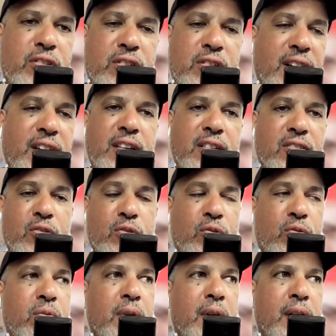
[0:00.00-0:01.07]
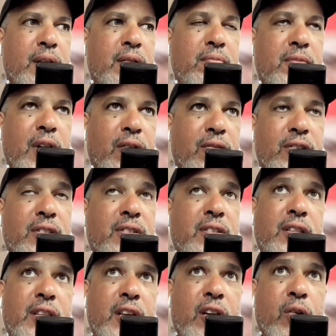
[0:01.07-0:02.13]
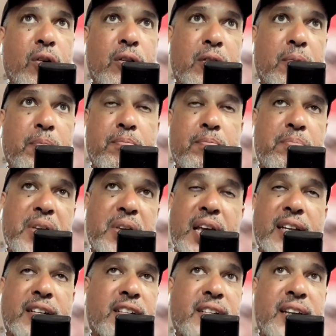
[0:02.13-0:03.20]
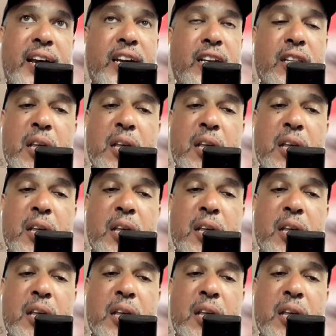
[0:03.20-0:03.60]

idiots who, you know, just sit there and be entertained.